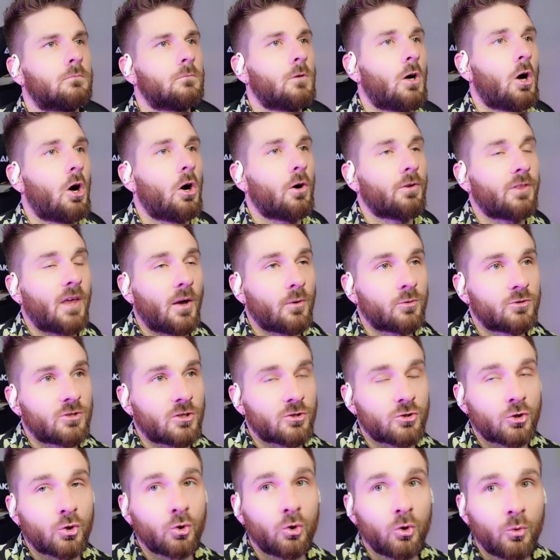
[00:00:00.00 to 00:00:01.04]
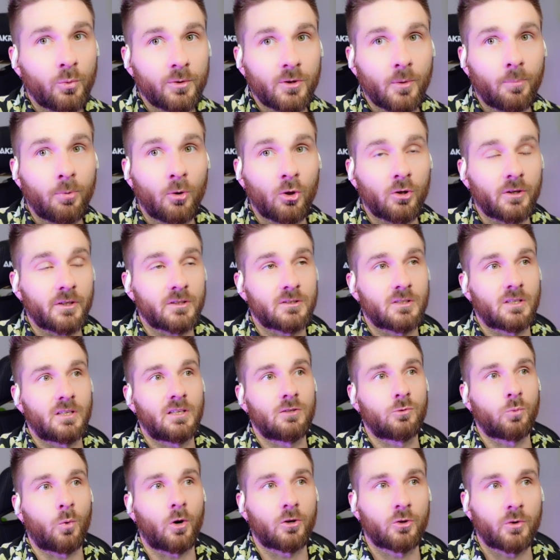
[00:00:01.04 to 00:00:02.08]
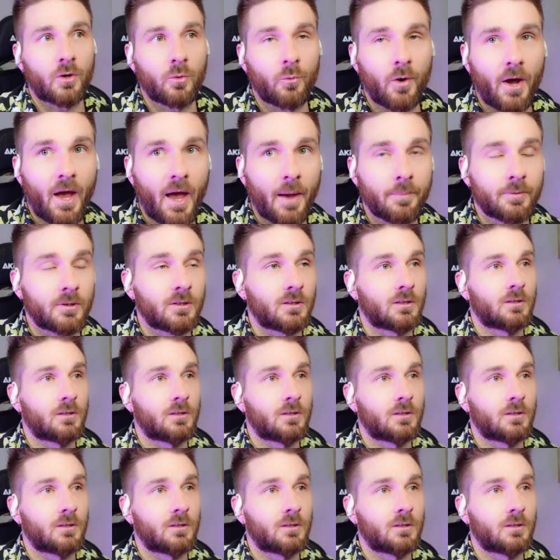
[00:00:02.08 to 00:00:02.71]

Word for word: Oh, that was the school with the bullets, and he's wondering what happened.